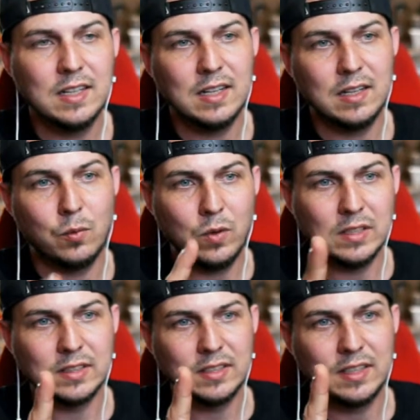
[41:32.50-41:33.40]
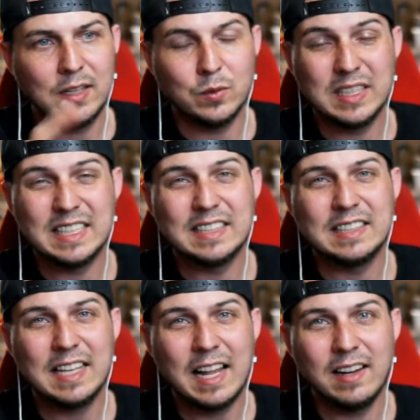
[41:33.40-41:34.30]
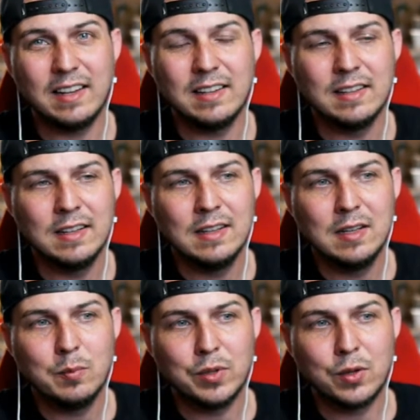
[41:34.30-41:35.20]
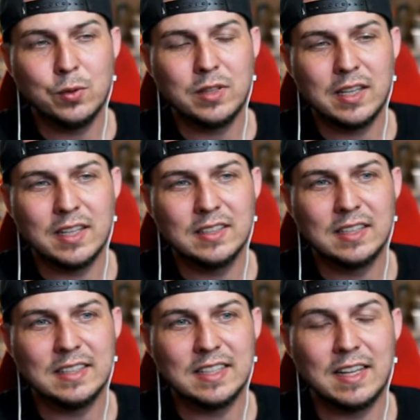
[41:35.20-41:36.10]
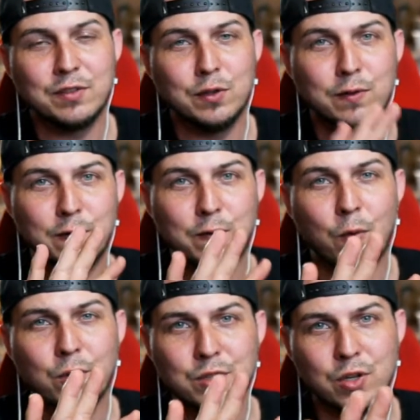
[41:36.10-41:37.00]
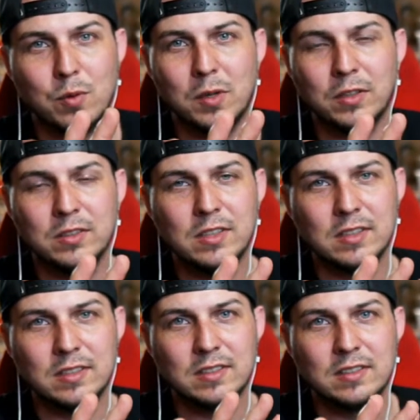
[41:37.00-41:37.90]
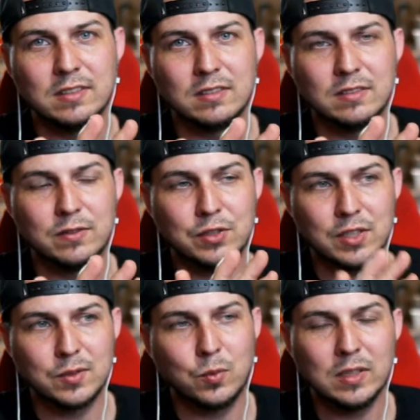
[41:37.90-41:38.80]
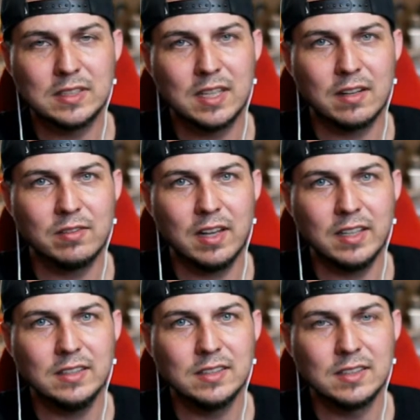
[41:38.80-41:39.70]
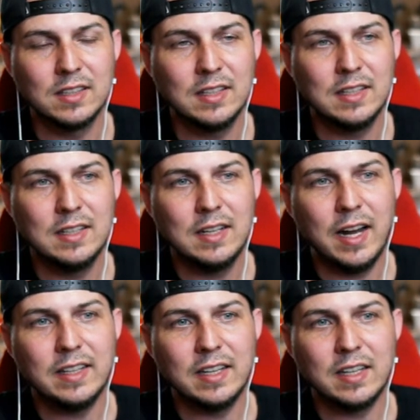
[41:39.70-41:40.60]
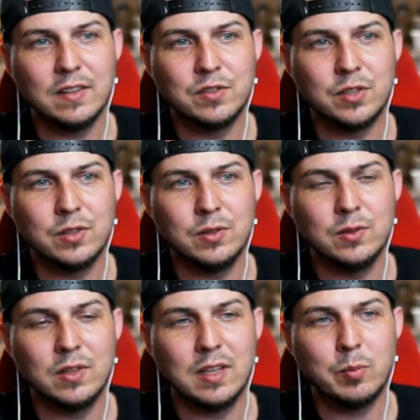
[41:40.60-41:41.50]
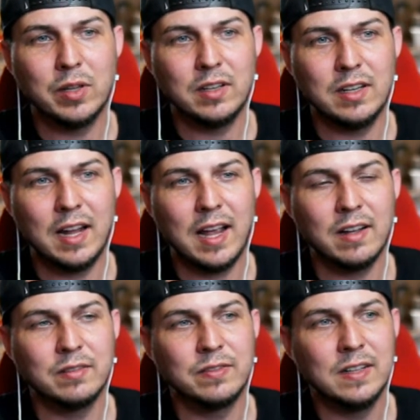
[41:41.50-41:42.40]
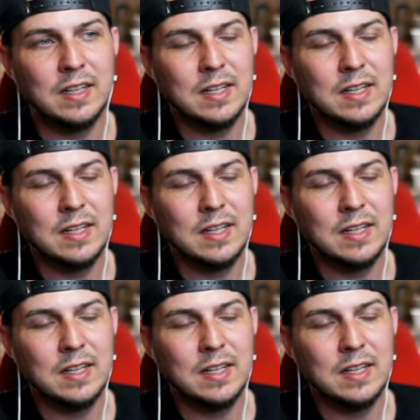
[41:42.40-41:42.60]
once, and it was insanity. But the cool thing is it gives you 4 show modes for just 1 set of lights, and then it gives you the ability to have